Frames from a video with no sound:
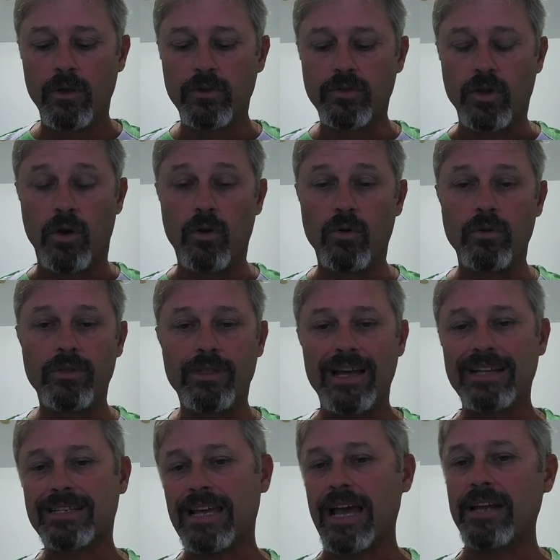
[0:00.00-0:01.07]
So
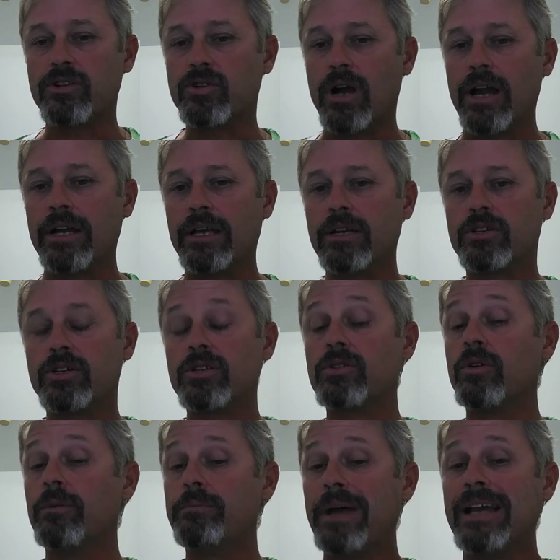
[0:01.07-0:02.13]
that's kind of trying to get you
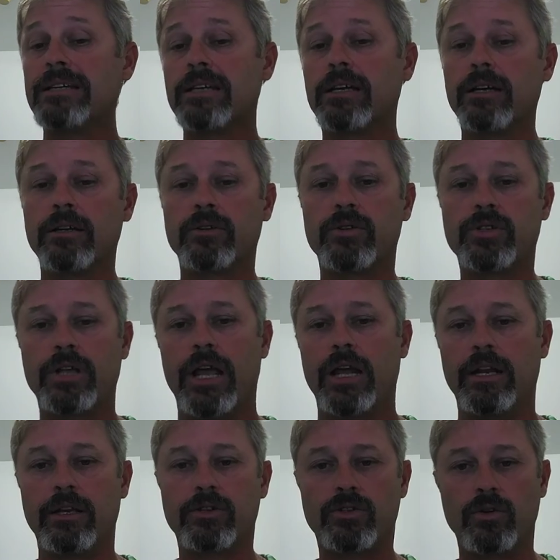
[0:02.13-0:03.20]
to a basic understanding.
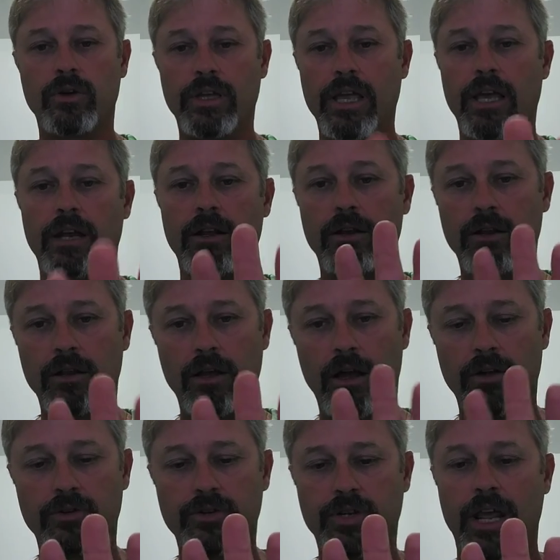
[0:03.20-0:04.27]
So again,
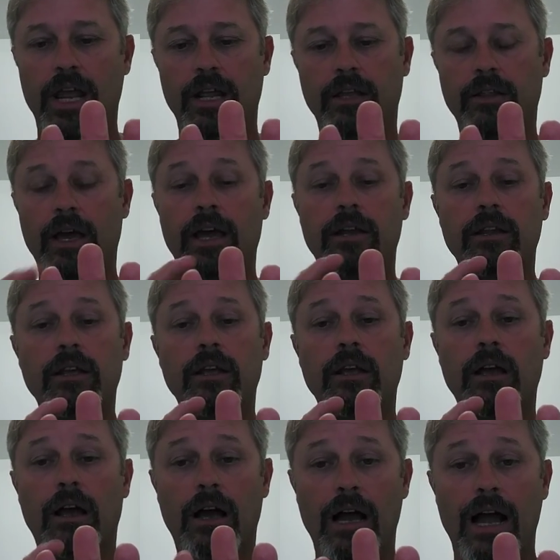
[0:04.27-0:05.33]
understanding that
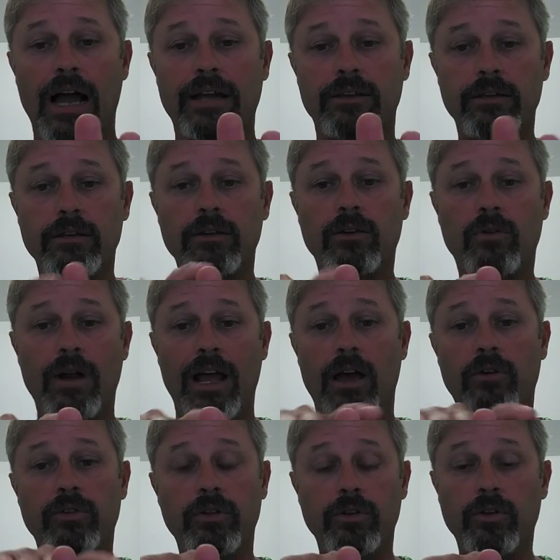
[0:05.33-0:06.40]
hot,
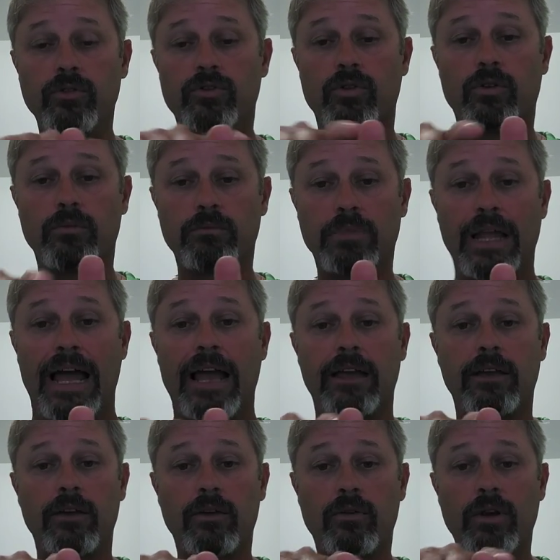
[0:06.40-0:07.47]
ground, neutral, black,
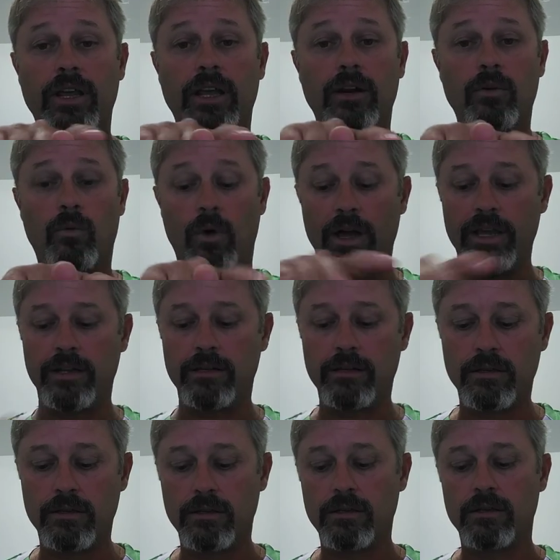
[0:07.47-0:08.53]
green, white,
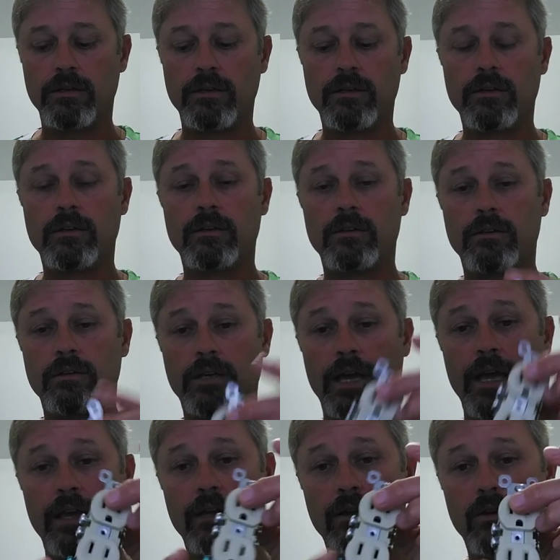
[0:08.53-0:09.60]

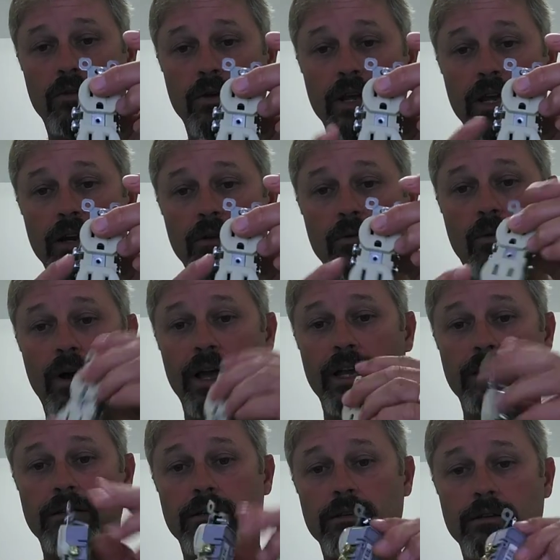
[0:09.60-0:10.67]
okay, green,
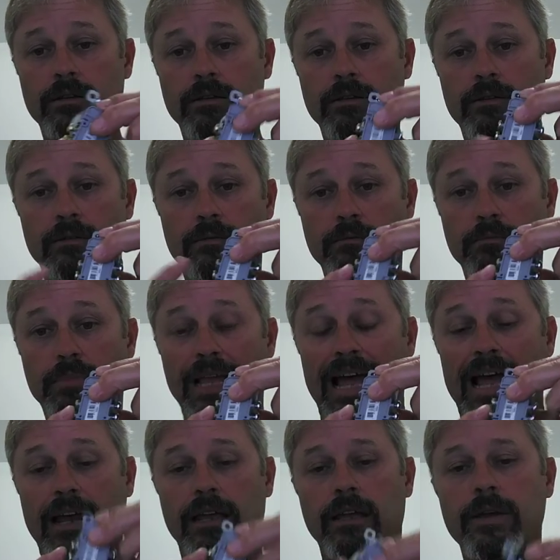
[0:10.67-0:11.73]
white,
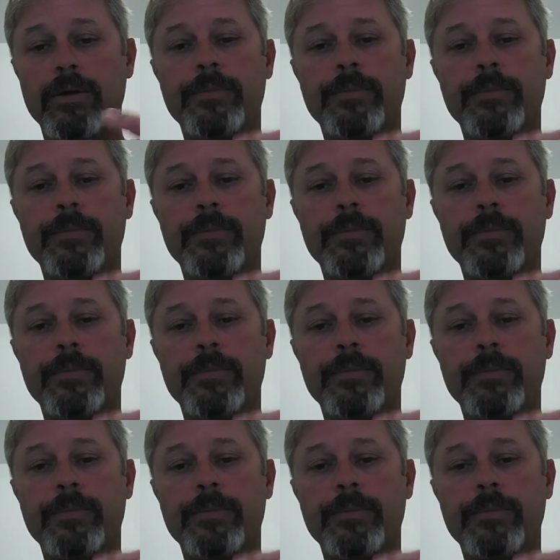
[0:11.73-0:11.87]
black.